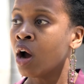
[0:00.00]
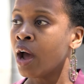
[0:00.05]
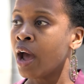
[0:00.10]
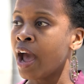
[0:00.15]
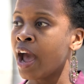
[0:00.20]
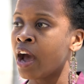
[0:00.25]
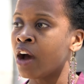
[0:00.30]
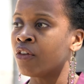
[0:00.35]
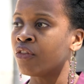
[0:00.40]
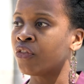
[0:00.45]

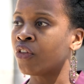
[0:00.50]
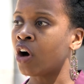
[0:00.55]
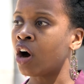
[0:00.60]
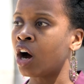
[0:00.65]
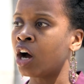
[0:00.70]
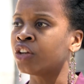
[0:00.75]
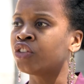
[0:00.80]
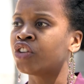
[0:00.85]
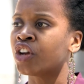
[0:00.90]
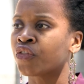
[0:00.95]
have
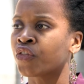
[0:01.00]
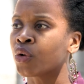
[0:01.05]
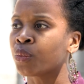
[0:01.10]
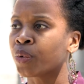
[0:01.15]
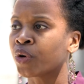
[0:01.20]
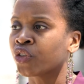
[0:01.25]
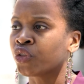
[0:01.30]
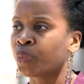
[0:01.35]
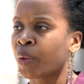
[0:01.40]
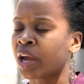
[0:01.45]
a different
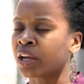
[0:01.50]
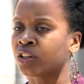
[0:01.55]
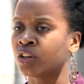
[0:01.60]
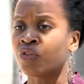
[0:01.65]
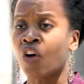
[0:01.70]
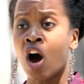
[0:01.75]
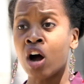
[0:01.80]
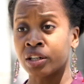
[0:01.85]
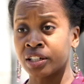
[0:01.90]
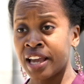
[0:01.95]
perspective
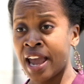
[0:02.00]
on